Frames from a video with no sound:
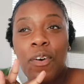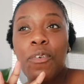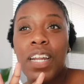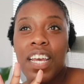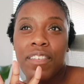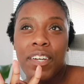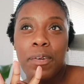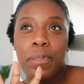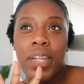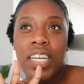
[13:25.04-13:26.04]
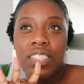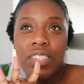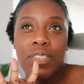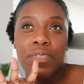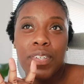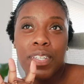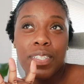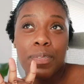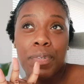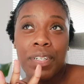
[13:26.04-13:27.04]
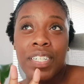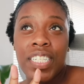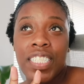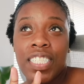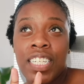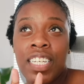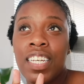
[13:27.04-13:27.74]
whatever, but I do feel this burden